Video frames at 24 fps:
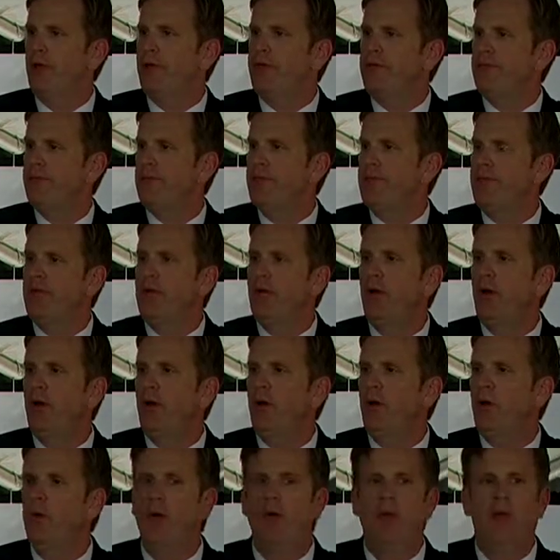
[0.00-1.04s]
a
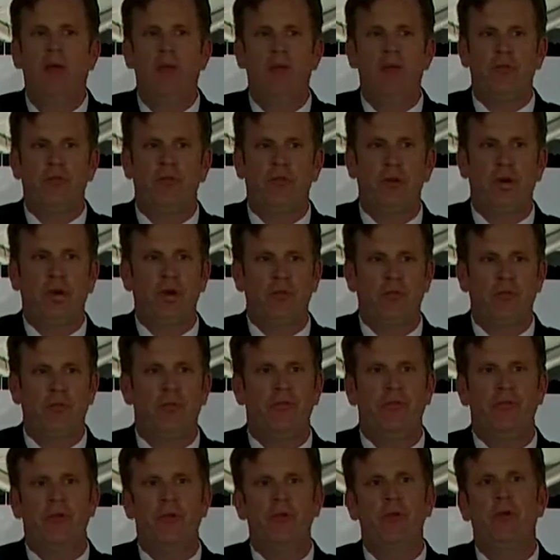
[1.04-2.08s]
CTO, that's focused for the
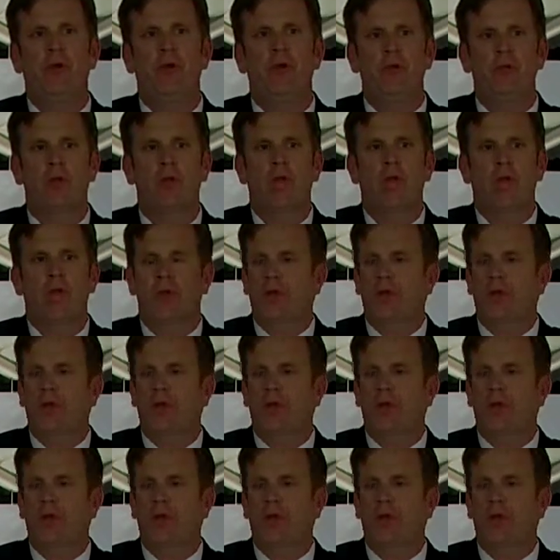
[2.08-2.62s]
seniors.